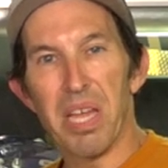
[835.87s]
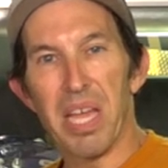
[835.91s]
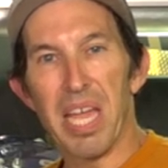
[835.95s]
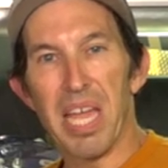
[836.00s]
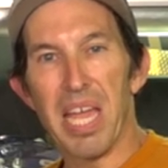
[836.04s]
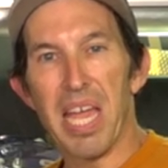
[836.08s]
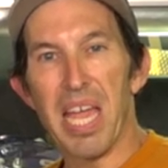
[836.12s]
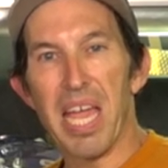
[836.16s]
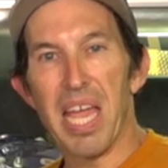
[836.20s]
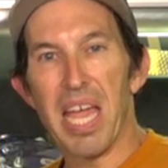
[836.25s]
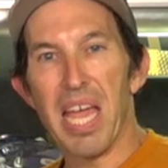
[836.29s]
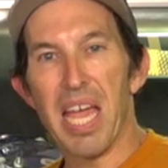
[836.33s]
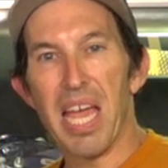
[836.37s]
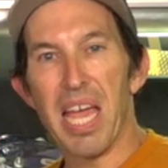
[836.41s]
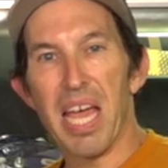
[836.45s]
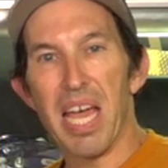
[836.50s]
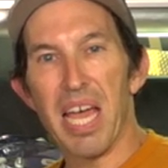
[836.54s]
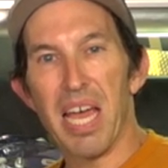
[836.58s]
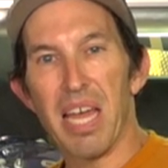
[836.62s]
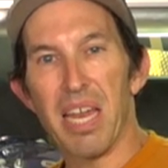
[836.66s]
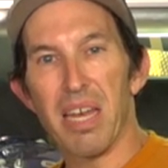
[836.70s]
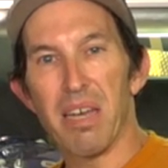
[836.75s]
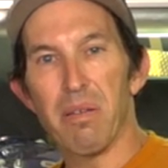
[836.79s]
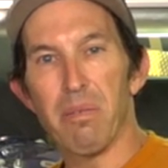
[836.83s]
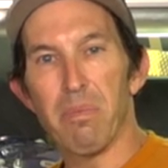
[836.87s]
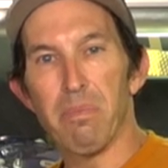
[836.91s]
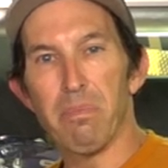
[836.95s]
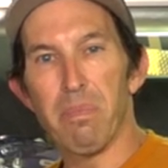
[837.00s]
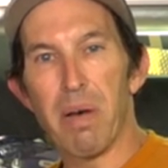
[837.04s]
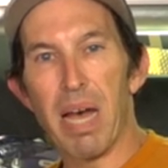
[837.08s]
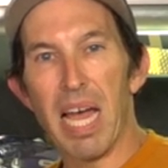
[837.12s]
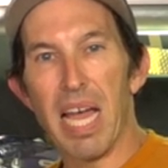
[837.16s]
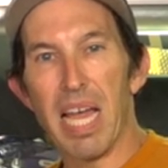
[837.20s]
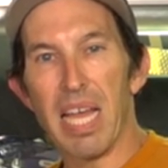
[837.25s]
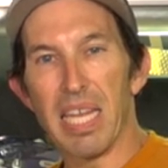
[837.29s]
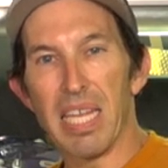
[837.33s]
and
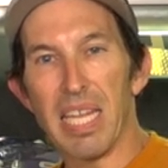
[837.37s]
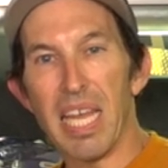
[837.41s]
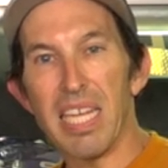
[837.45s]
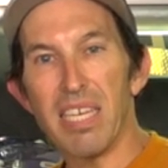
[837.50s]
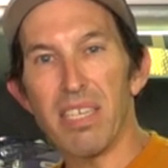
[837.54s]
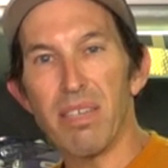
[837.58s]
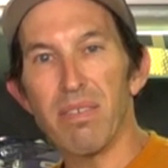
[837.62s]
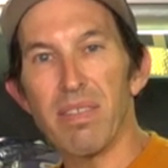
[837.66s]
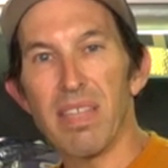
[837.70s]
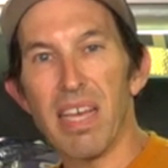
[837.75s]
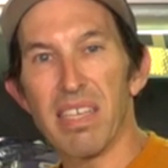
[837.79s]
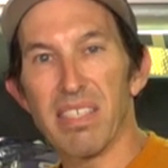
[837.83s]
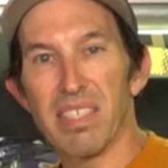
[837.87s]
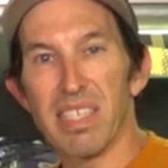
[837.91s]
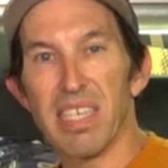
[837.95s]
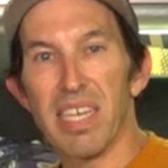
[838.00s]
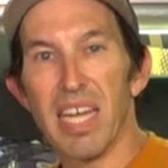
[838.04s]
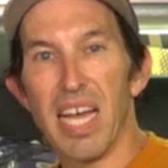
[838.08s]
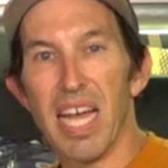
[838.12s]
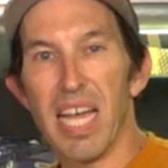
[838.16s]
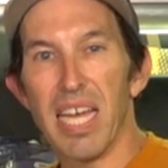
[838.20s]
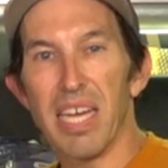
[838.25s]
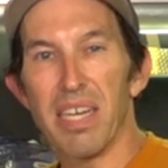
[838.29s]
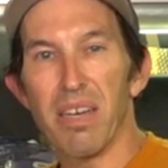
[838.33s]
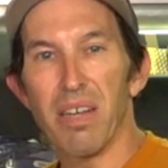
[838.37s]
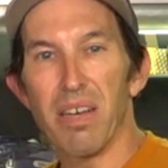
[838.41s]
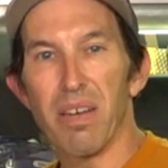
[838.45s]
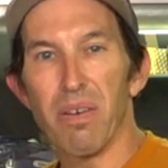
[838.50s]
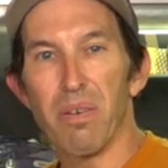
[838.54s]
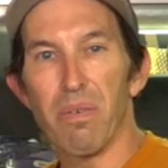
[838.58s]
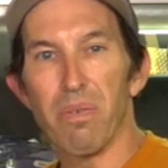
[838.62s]
by late two thousand nine,